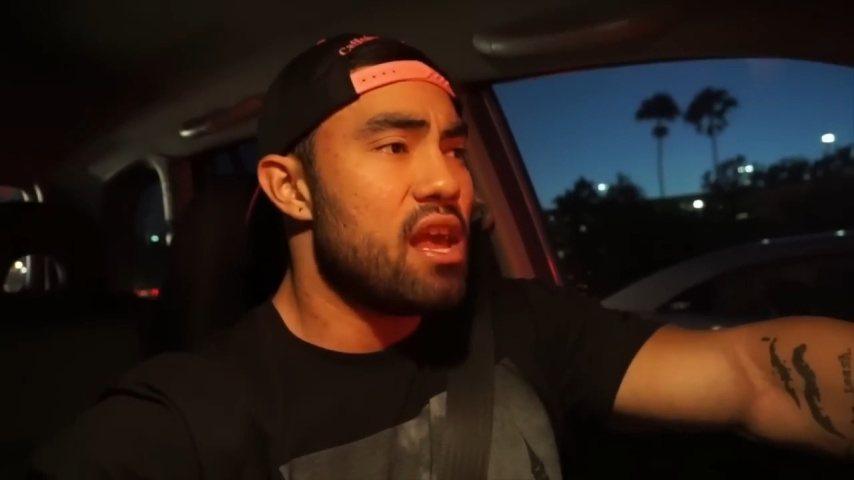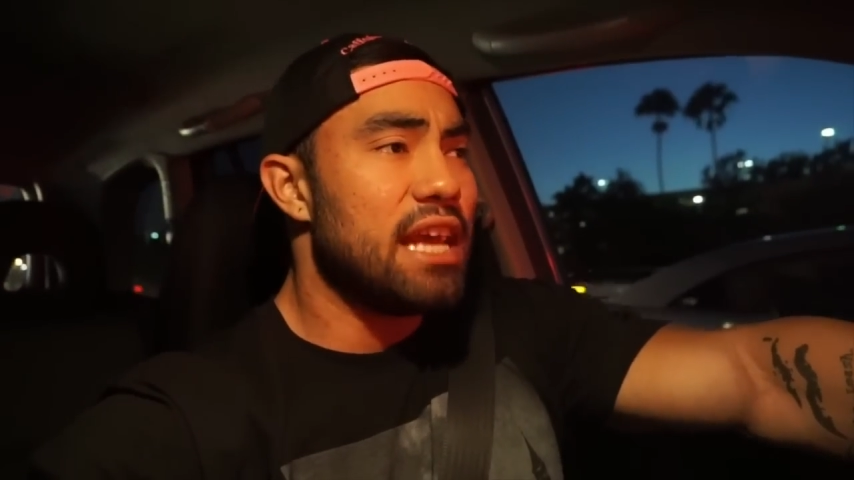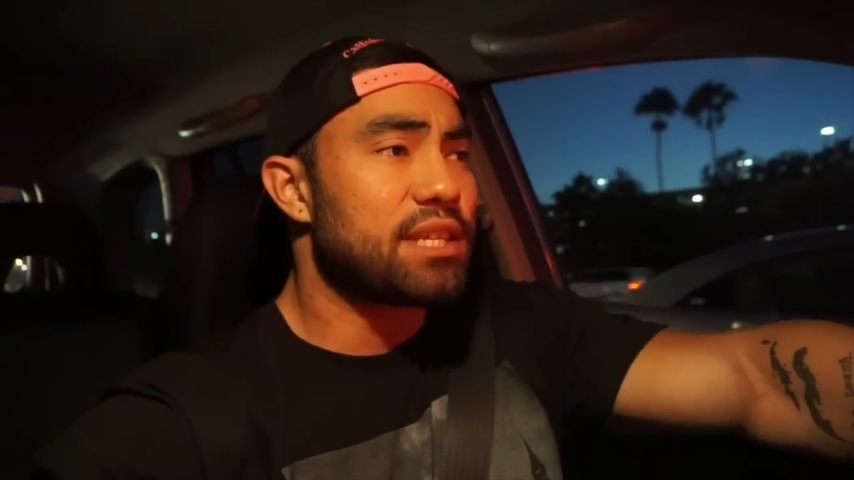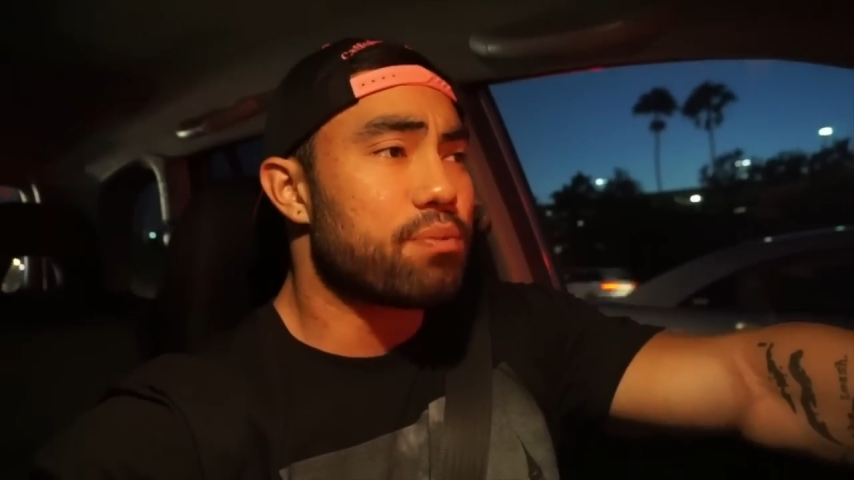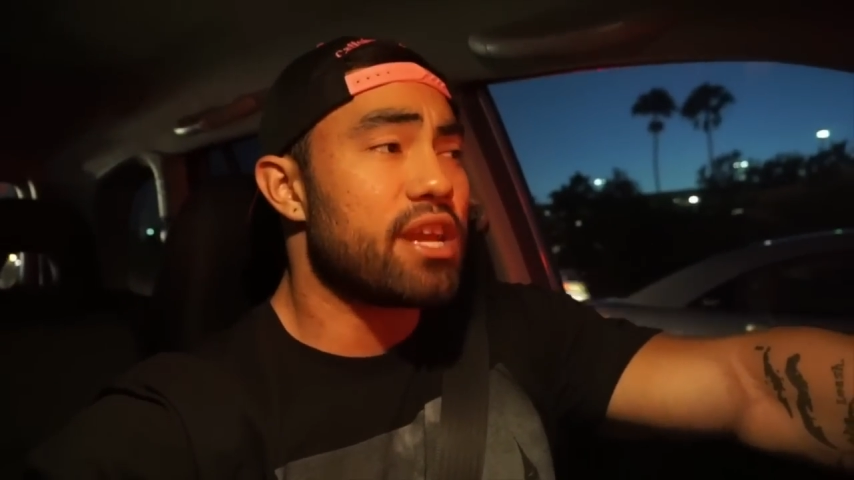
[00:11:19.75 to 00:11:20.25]

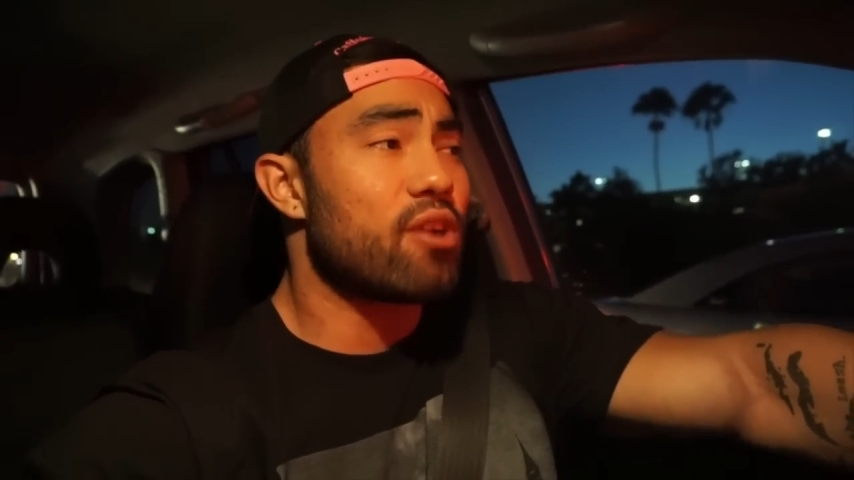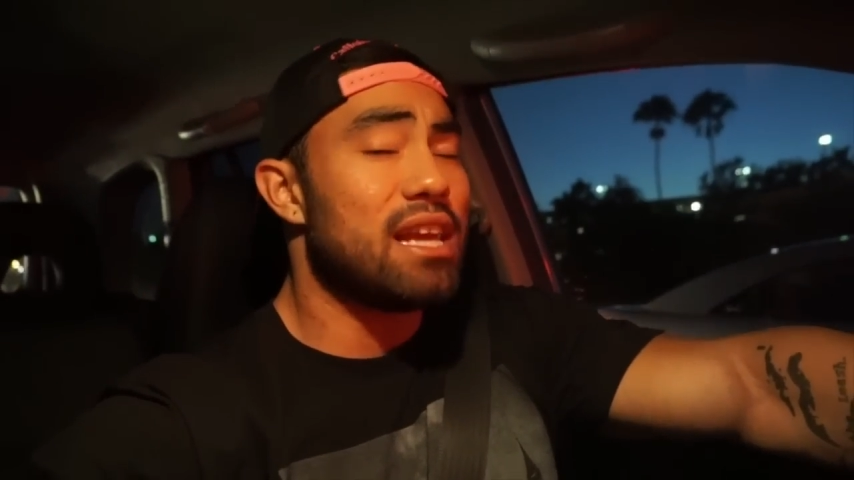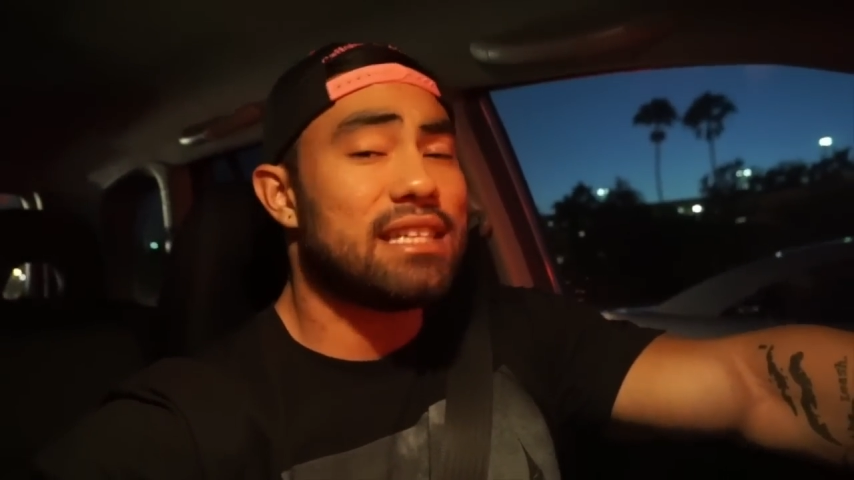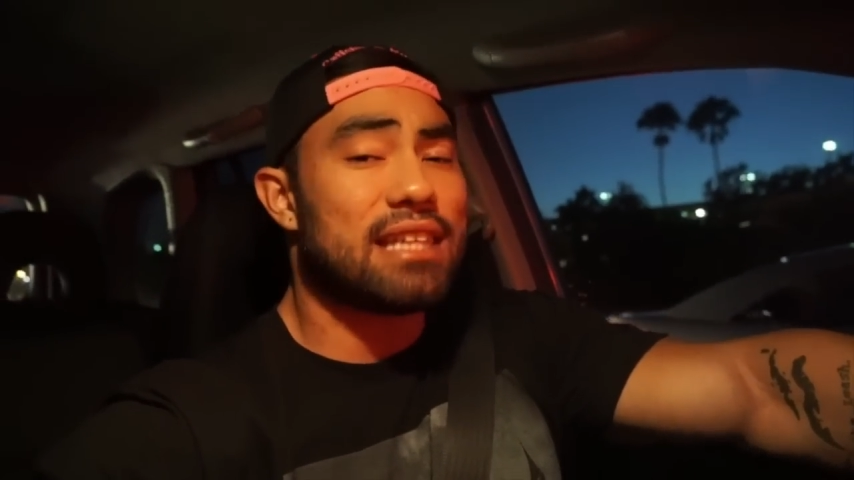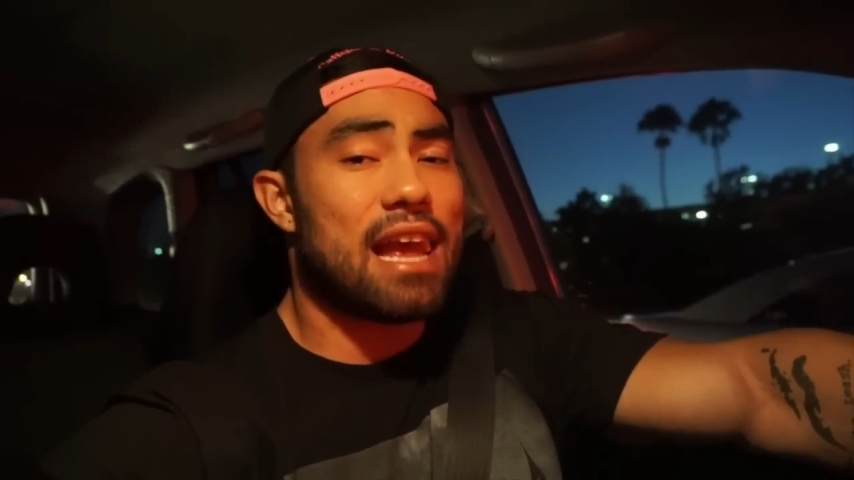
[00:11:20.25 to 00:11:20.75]
it's pretty
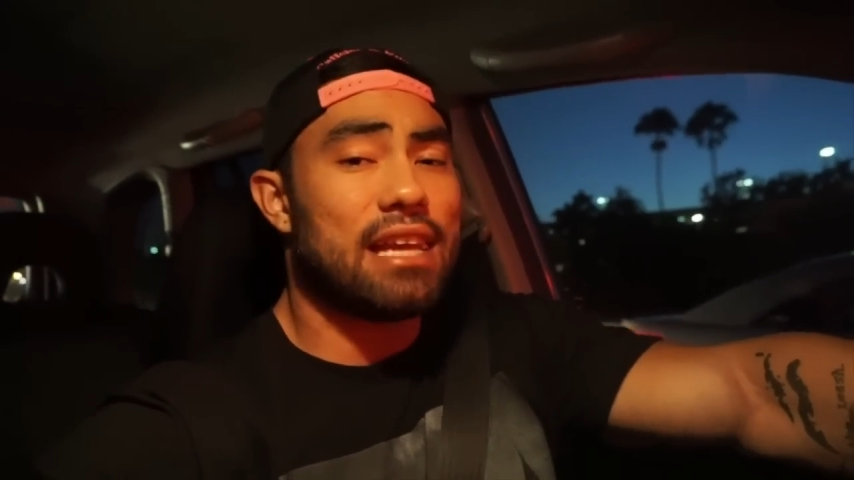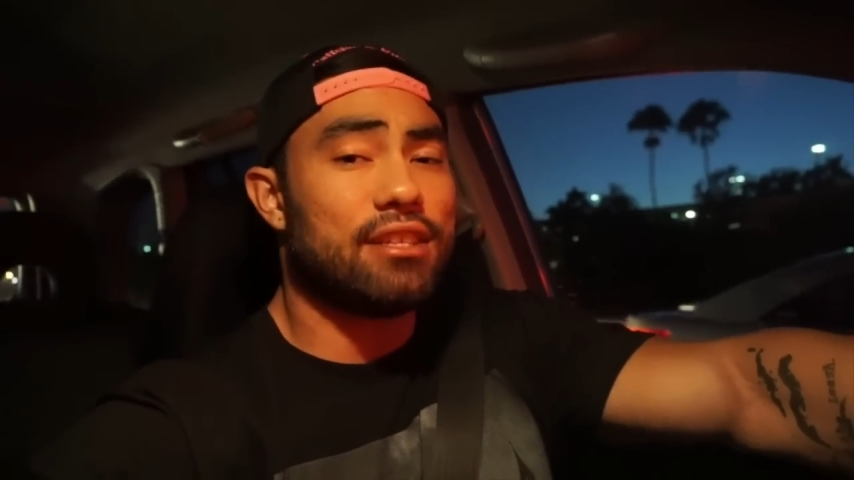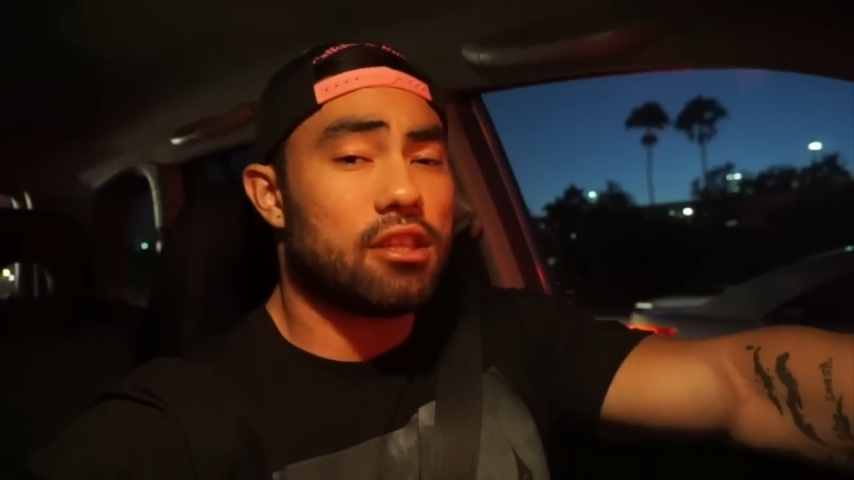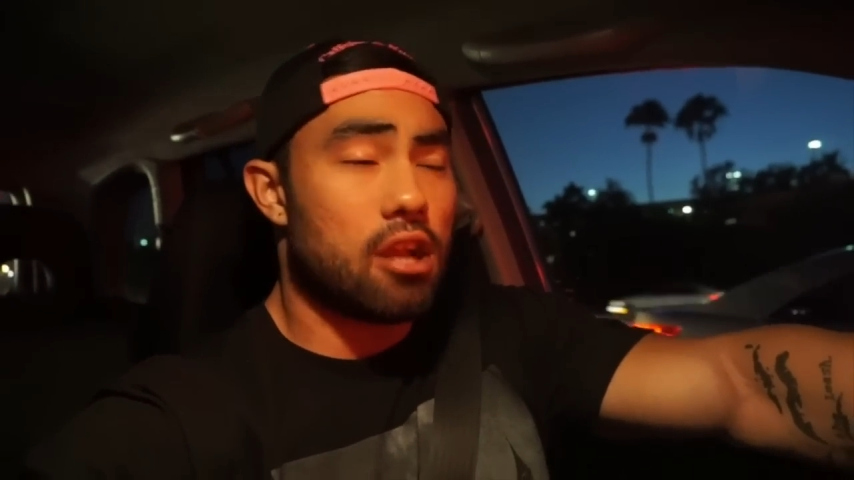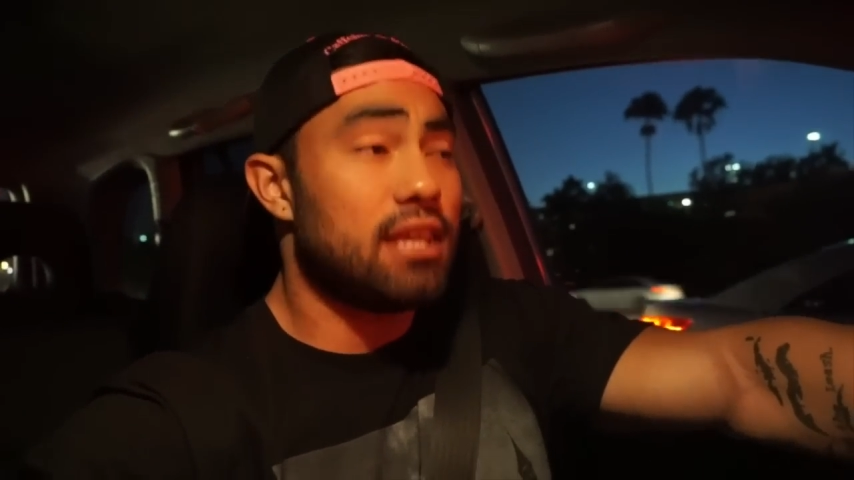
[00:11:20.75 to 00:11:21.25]
crazy that he's, you know,